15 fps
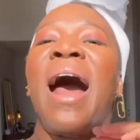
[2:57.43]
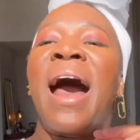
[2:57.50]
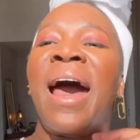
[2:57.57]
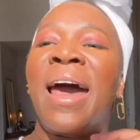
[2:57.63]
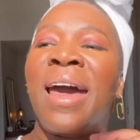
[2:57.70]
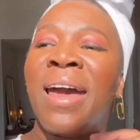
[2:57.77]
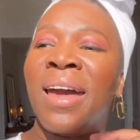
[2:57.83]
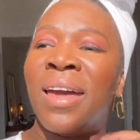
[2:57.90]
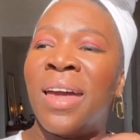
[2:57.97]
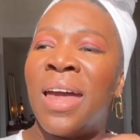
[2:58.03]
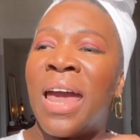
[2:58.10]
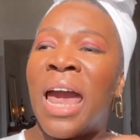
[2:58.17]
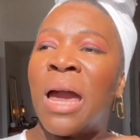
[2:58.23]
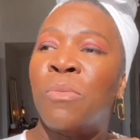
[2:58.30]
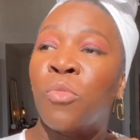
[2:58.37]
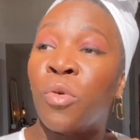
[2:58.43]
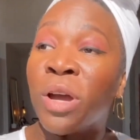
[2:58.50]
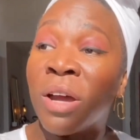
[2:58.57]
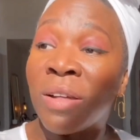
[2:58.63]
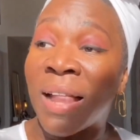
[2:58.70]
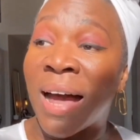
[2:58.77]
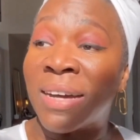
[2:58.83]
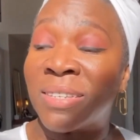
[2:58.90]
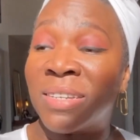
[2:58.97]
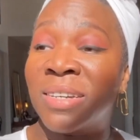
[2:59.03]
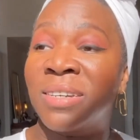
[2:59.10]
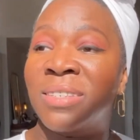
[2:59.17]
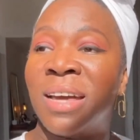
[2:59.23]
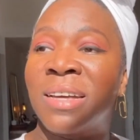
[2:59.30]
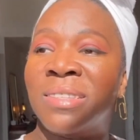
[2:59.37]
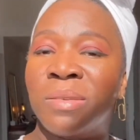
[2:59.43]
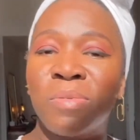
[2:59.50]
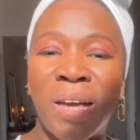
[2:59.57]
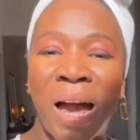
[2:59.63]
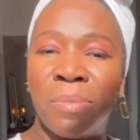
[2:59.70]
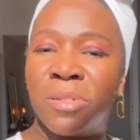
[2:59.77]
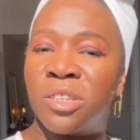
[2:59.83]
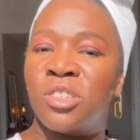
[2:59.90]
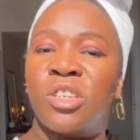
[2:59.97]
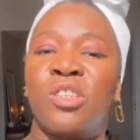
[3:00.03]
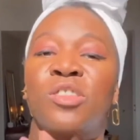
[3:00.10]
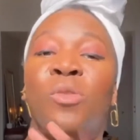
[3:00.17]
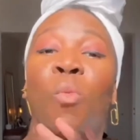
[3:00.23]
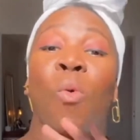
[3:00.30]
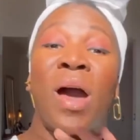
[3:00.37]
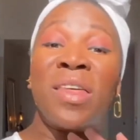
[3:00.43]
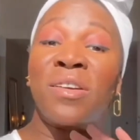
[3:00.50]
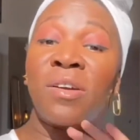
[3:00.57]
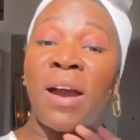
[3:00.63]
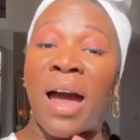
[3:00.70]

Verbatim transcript: I am realizing is that sometimes it's just the weather